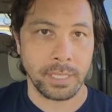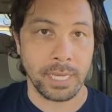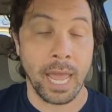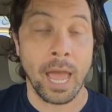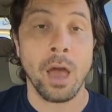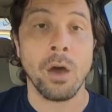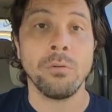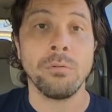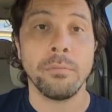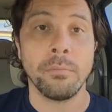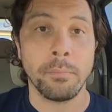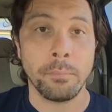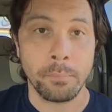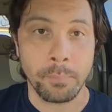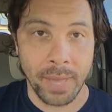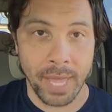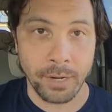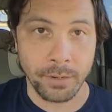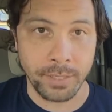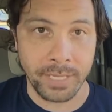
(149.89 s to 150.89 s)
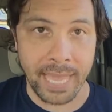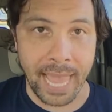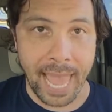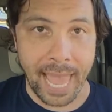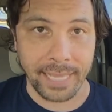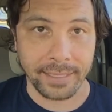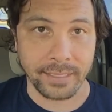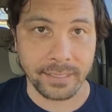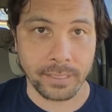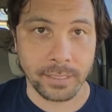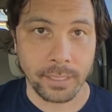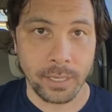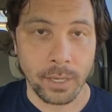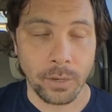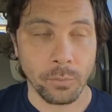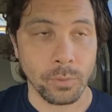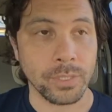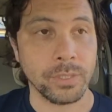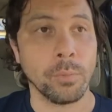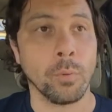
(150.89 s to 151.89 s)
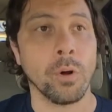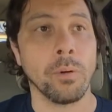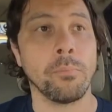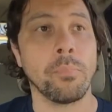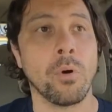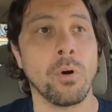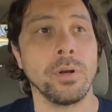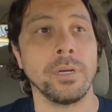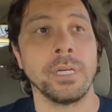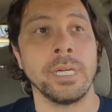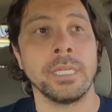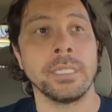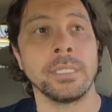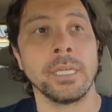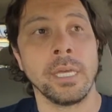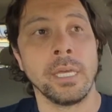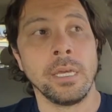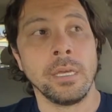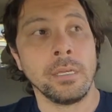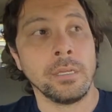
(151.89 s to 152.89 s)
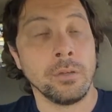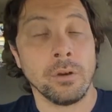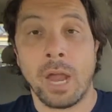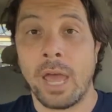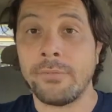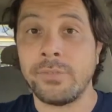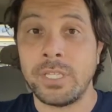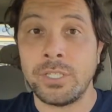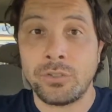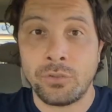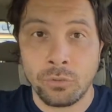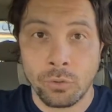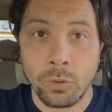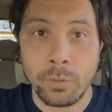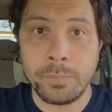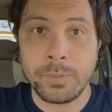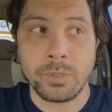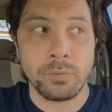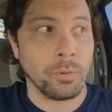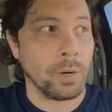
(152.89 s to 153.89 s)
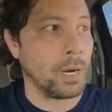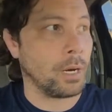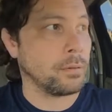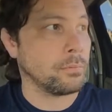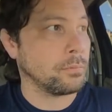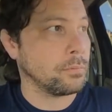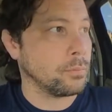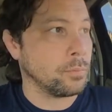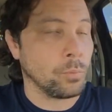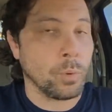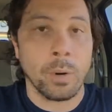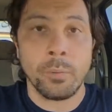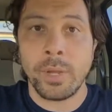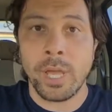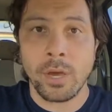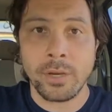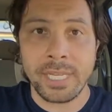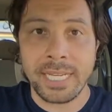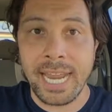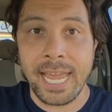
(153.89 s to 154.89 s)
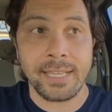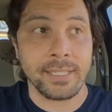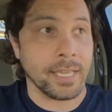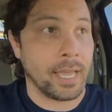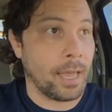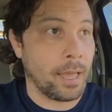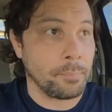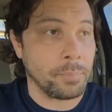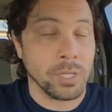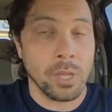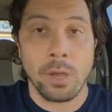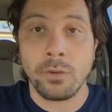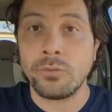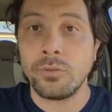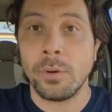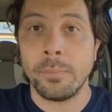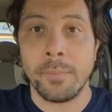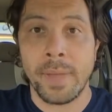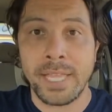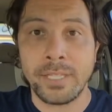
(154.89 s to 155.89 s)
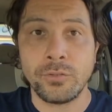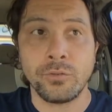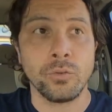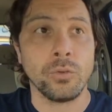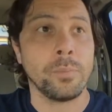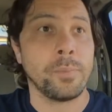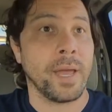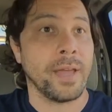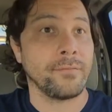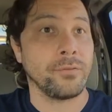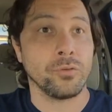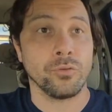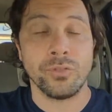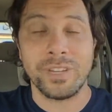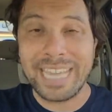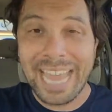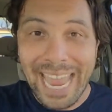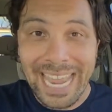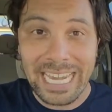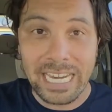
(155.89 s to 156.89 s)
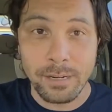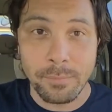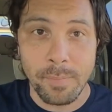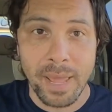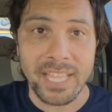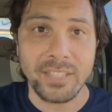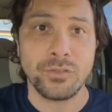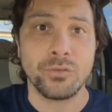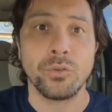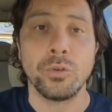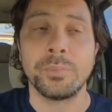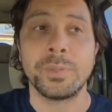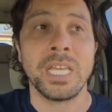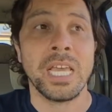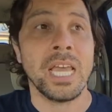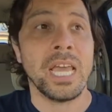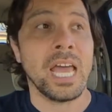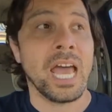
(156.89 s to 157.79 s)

Now, better yet, what's more important is, you know, I have these groups where we all connect. I belong to a men's group. I've created men's groups.